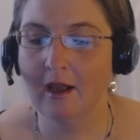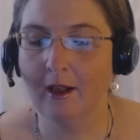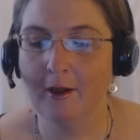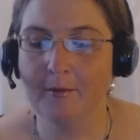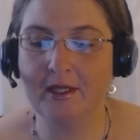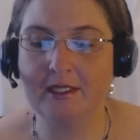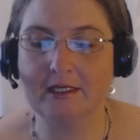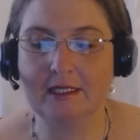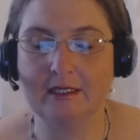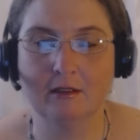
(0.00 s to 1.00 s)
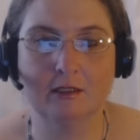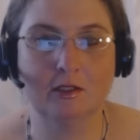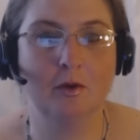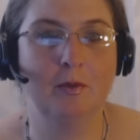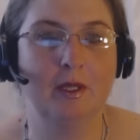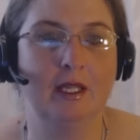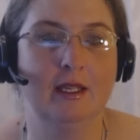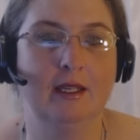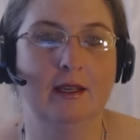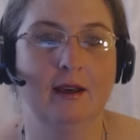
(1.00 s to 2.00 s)
Um, this can also
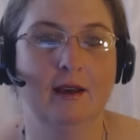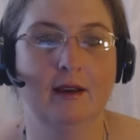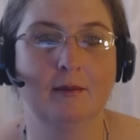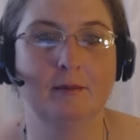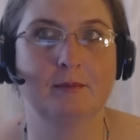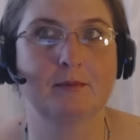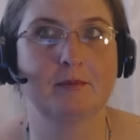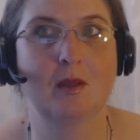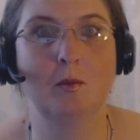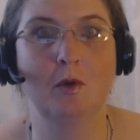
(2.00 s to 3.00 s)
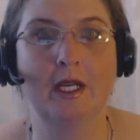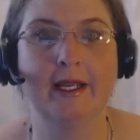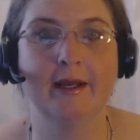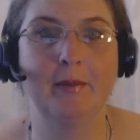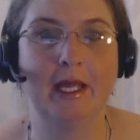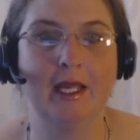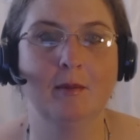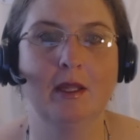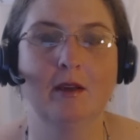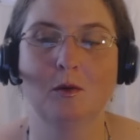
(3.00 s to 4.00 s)
be um, bringing a
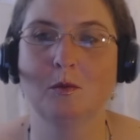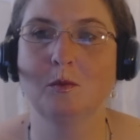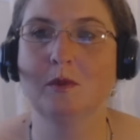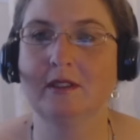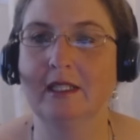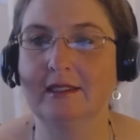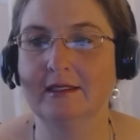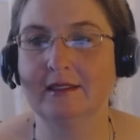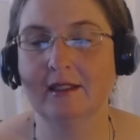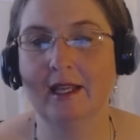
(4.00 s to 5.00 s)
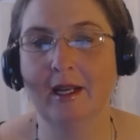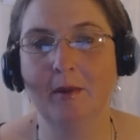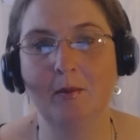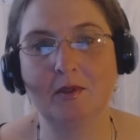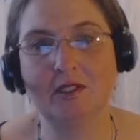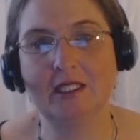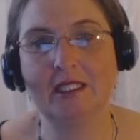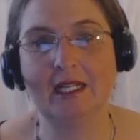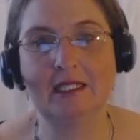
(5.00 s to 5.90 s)
baby home. That's a lot of people see